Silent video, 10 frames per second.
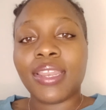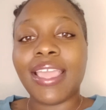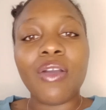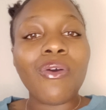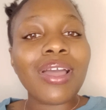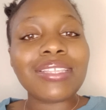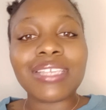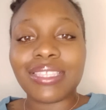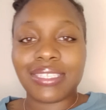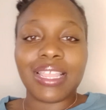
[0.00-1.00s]
that all
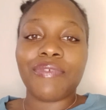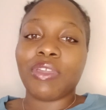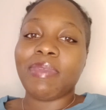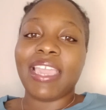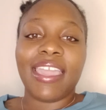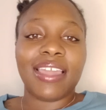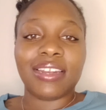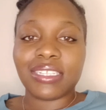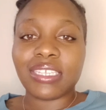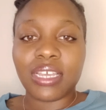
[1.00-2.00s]
this other stuff can be
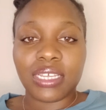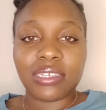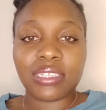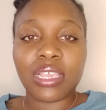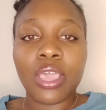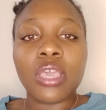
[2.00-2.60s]
added unto us.